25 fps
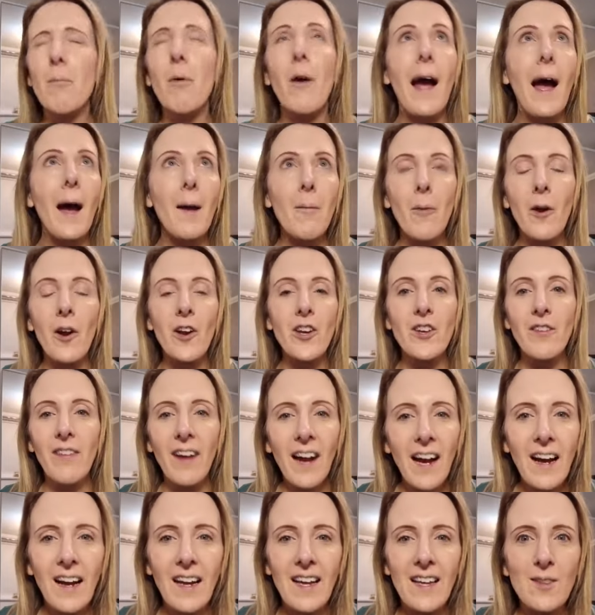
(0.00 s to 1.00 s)
primer on your
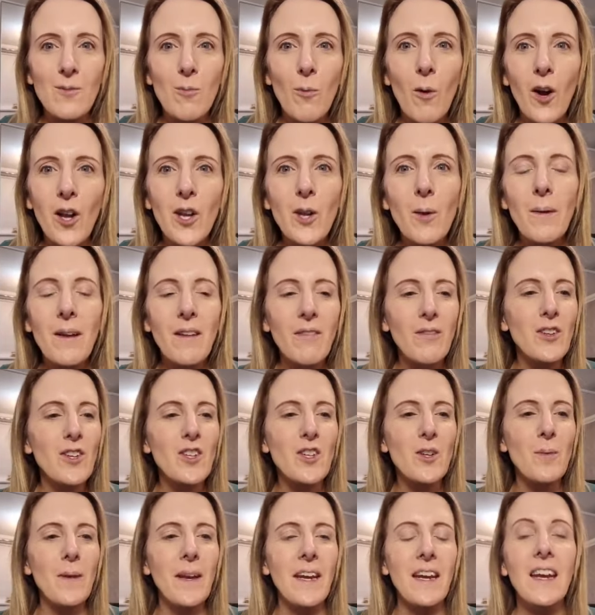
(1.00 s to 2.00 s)
eyes, what are you even
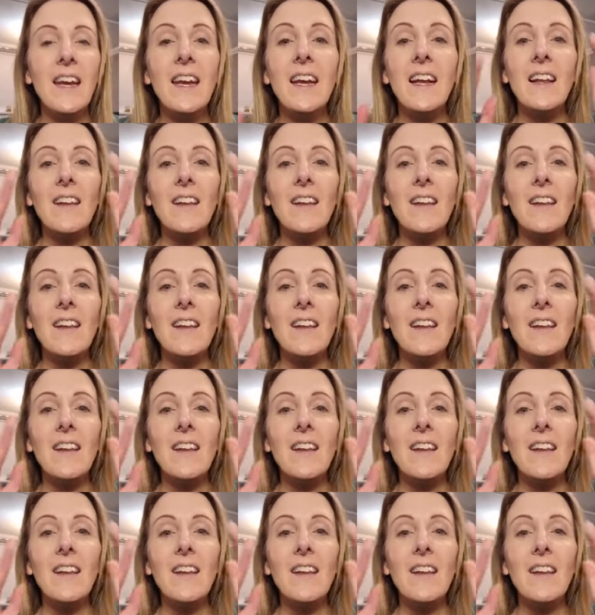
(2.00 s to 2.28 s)
doing?